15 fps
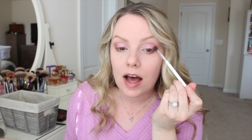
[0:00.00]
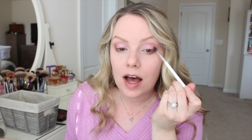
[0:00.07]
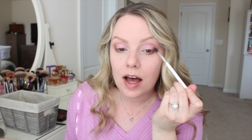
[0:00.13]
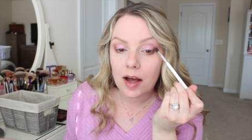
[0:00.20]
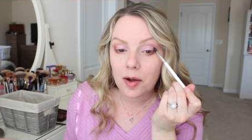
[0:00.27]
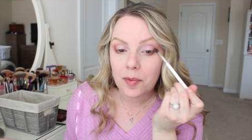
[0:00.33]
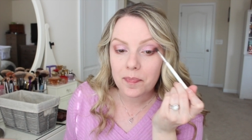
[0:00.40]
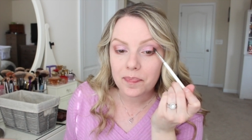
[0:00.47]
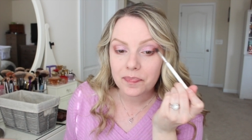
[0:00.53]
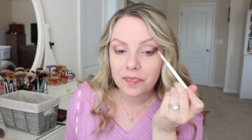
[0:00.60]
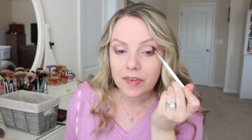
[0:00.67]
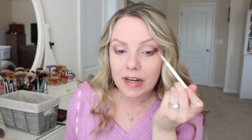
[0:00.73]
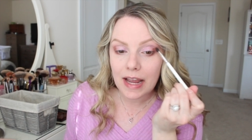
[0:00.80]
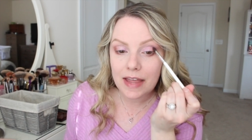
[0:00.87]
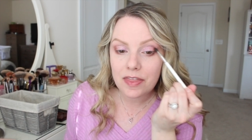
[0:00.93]
Um,
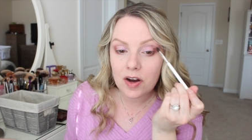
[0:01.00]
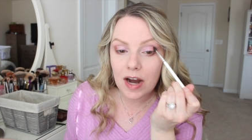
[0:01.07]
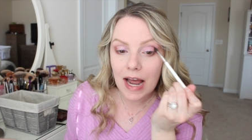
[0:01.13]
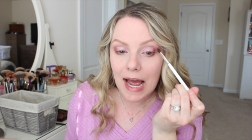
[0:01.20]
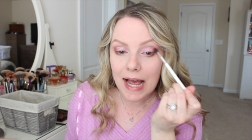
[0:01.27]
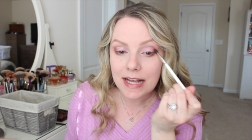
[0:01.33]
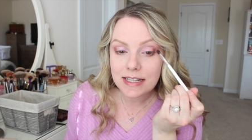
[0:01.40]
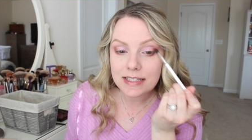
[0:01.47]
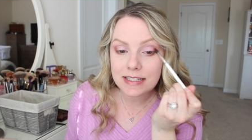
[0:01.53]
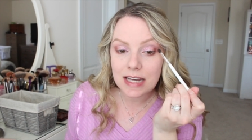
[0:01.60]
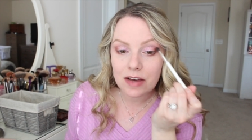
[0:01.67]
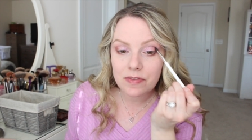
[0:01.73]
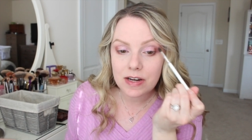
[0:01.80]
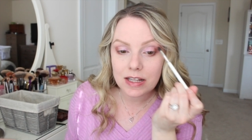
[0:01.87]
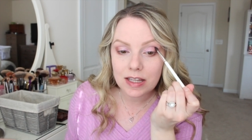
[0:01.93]
and there has
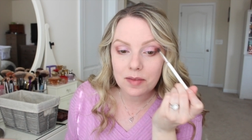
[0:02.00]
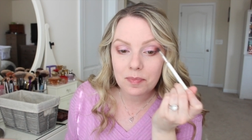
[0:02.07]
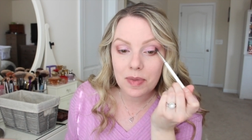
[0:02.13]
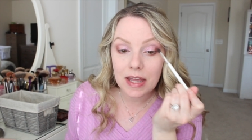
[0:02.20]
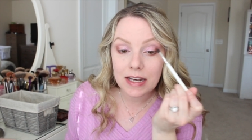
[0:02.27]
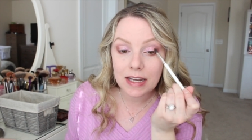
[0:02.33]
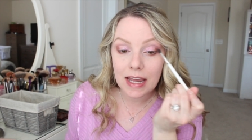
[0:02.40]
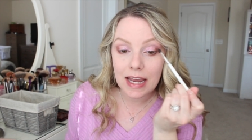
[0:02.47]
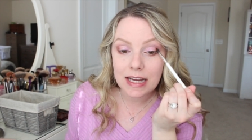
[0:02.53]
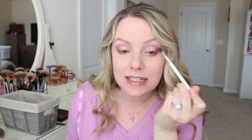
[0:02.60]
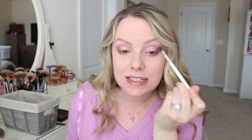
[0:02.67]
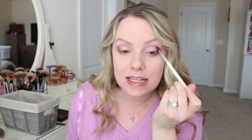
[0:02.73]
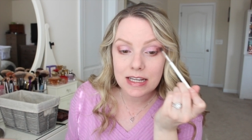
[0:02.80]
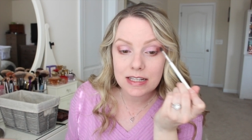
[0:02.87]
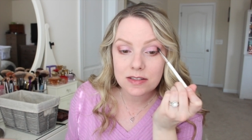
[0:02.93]
definitely been
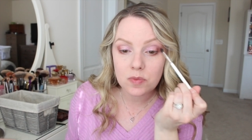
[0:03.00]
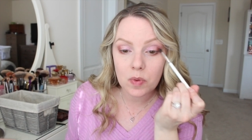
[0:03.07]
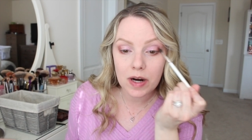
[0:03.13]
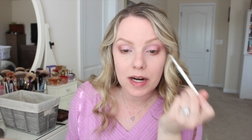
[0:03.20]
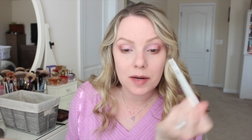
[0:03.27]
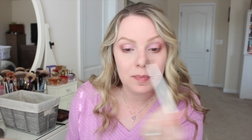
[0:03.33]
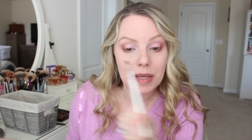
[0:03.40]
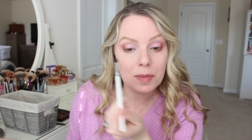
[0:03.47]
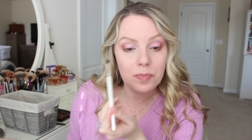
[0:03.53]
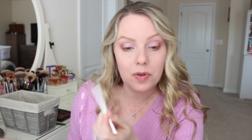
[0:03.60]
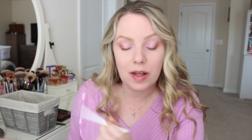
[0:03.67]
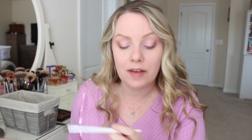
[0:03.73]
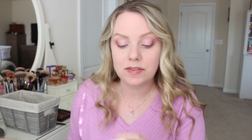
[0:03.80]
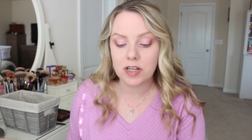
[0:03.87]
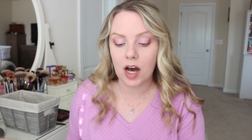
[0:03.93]
cases where
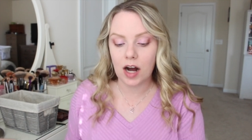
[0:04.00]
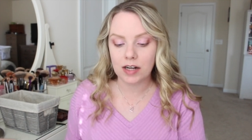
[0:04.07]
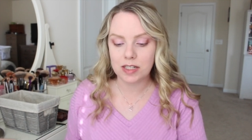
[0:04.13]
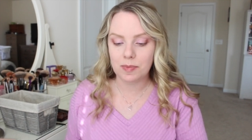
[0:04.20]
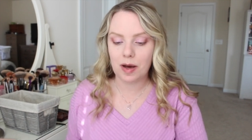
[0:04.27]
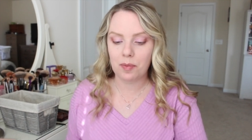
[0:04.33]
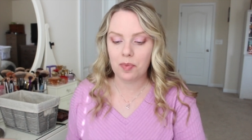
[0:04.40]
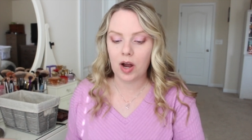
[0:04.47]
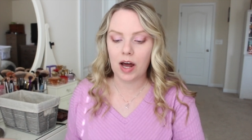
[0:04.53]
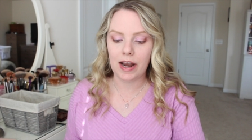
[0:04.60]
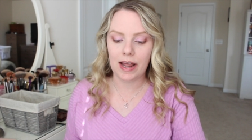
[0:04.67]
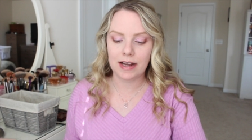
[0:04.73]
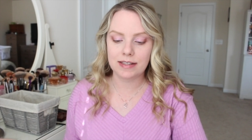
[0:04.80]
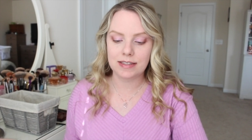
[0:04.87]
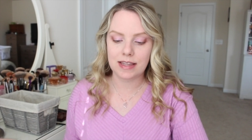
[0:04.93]
people have talked about
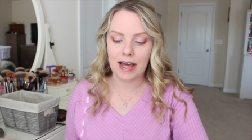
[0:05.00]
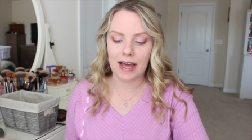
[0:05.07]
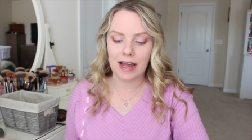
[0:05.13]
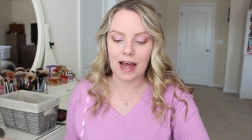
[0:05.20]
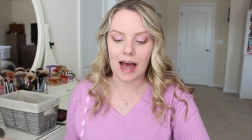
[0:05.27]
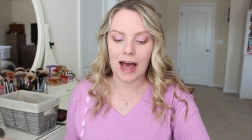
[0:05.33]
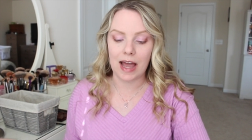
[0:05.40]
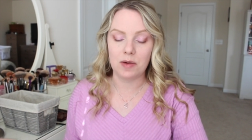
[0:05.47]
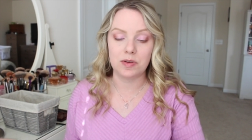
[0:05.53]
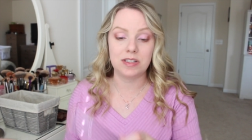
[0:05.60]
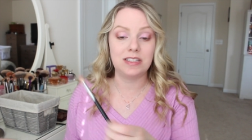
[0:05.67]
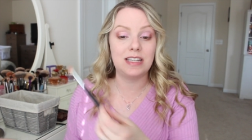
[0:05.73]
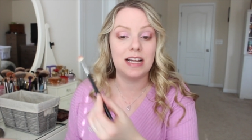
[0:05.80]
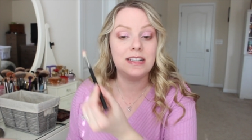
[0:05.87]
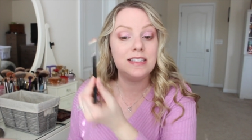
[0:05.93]
products that I
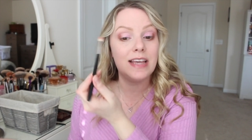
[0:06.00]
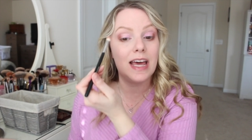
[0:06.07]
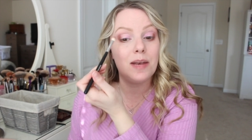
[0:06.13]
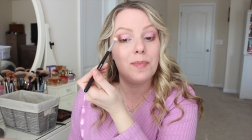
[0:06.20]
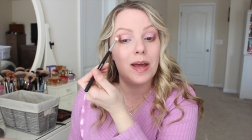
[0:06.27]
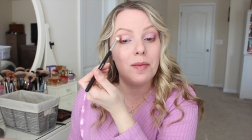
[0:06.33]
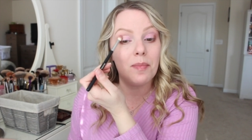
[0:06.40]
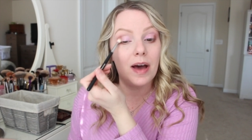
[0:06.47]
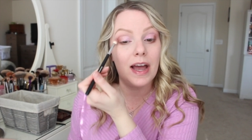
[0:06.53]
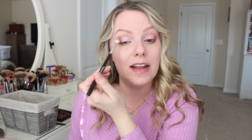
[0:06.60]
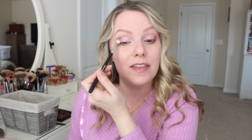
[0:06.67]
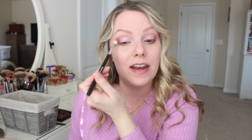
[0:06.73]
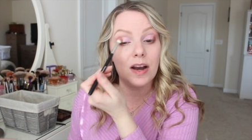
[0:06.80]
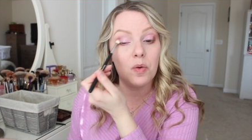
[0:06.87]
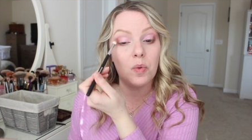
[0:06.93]
was dead set in my
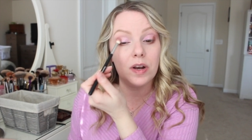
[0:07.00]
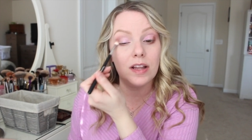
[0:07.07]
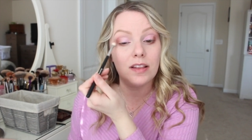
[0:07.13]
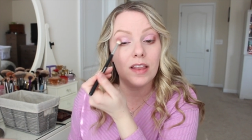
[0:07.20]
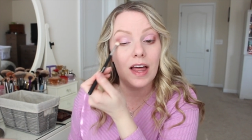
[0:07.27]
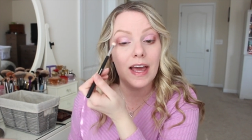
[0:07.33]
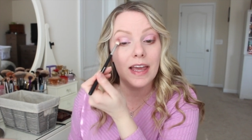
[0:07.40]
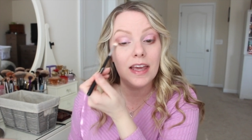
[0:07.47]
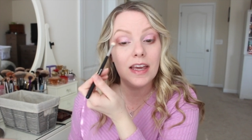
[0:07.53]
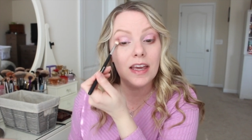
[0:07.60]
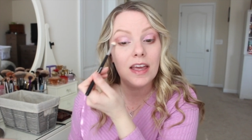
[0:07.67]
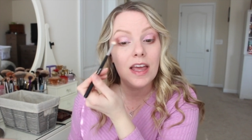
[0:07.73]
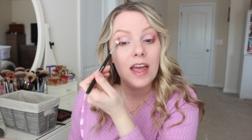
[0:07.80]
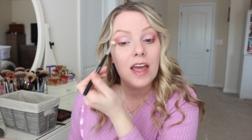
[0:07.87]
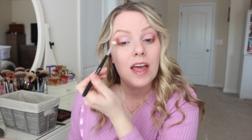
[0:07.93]
mind that I wouldn't
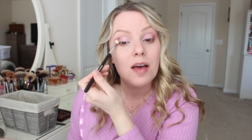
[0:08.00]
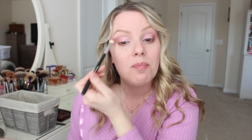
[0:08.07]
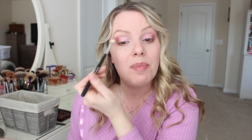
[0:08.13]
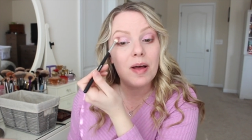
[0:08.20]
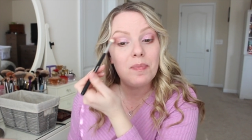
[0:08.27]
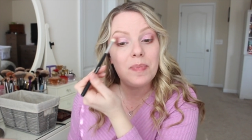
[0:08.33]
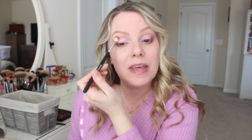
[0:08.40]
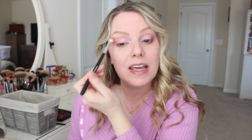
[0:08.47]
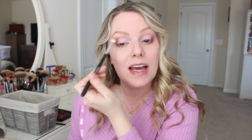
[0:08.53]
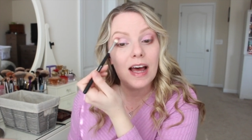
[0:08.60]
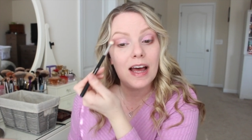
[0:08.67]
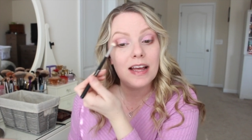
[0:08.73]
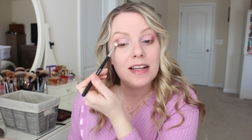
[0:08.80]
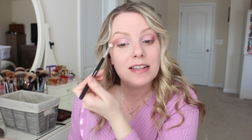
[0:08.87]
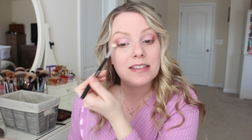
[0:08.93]
like, but
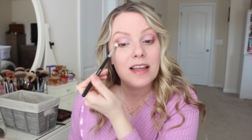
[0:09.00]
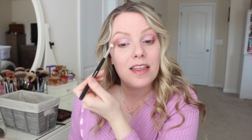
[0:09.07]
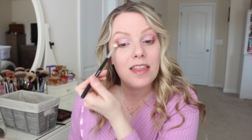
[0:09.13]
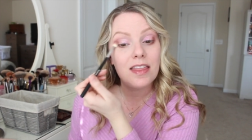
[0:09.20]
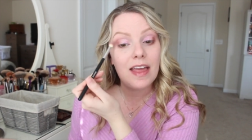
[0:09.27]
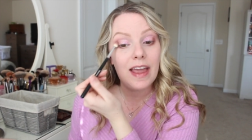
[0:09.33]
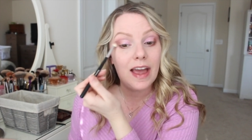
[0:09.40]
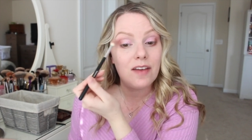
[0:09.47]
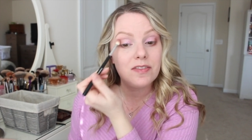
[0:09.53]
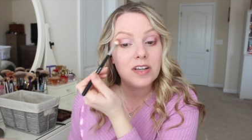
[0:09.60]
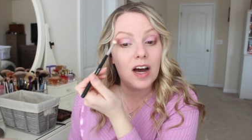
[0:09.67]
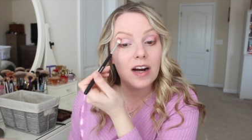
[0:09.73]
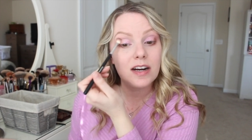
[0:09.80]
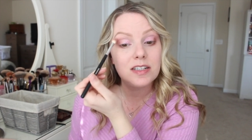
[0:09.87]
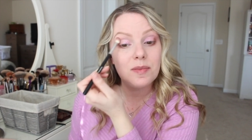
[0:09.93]
because they have
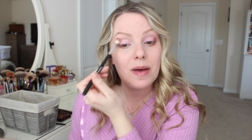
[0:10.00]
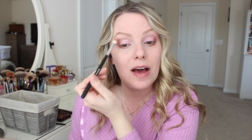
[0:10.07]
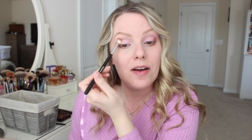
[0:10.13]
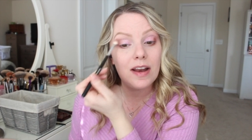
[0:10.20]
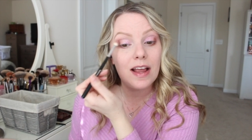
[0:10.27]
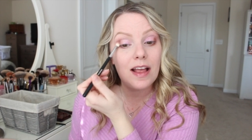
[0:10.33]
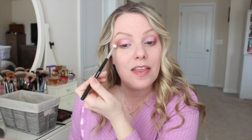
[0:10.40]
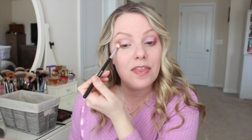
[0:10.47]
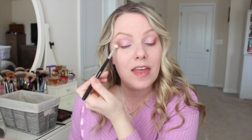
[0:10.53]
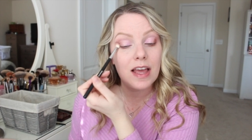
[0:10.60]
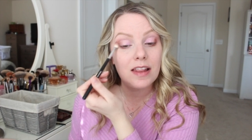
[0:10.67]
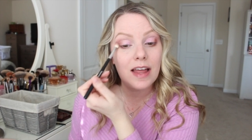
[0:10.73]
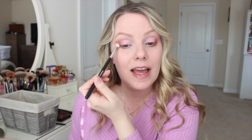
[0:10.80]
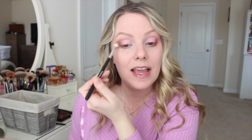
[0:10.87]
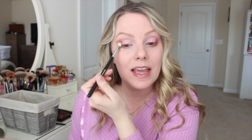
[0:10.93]
talked about it and
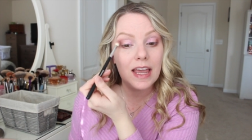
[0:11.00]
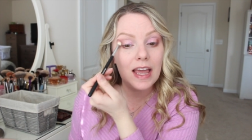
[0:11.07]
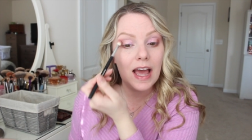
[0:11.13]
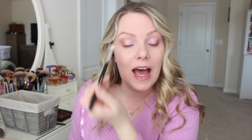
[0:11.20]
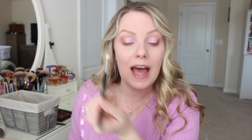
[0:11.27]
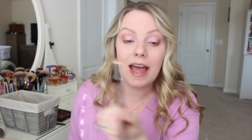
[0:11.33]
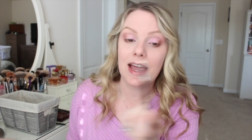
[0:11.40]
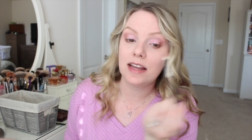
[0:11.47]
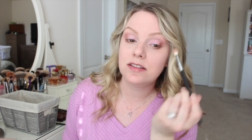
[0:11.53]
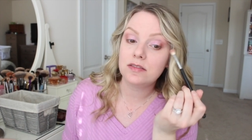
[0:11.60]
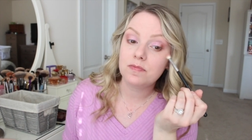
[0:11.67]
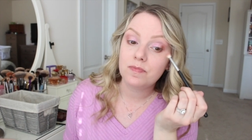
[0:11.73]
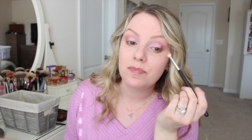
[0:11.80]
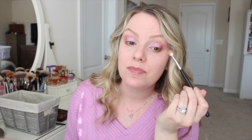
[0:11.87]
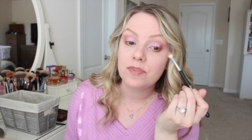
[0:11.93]
they like it, I
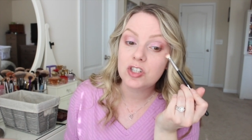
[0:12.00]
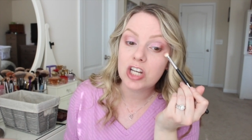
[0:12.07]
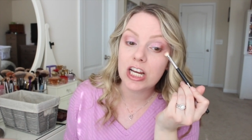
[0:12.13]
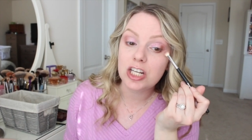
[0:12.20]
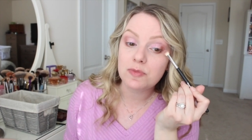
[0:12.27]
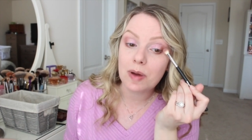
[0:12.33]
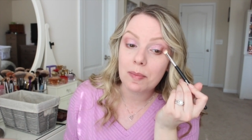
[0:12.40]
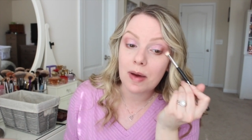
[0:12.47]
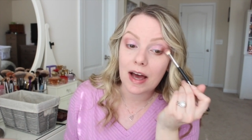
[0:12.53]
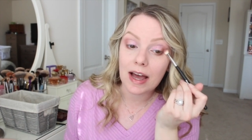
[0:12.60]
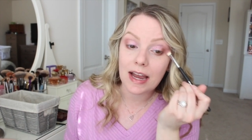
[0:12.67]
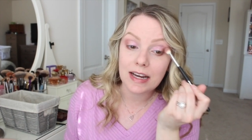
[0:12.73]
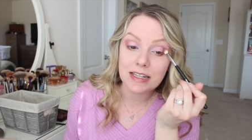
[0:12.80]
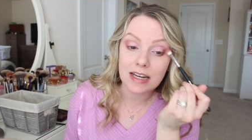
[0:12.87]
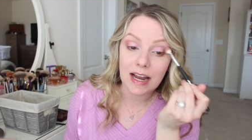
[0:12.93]
change my
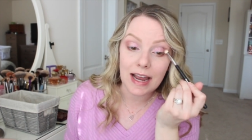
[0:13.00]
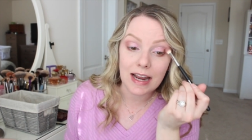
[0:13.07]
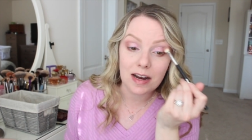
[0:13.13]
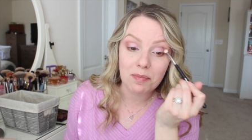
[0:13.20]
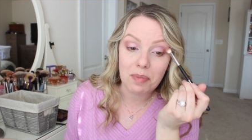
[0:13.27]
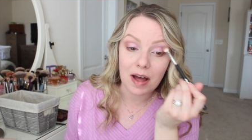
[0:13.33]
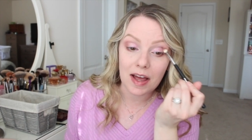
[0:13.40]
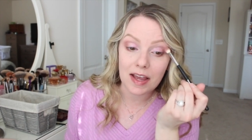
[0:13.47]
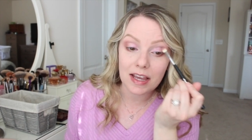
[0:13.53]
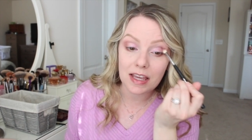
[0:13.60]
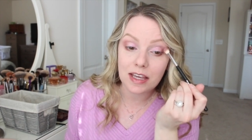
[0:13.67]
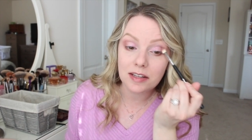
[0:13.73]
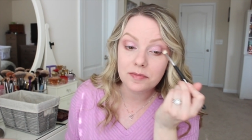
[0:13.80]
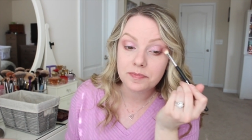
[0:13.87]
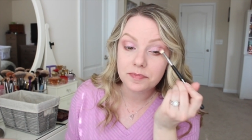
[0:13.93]
mind and I end up buying
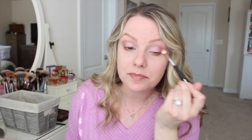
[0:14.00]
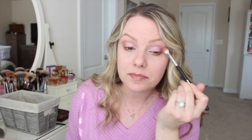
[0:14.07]
it.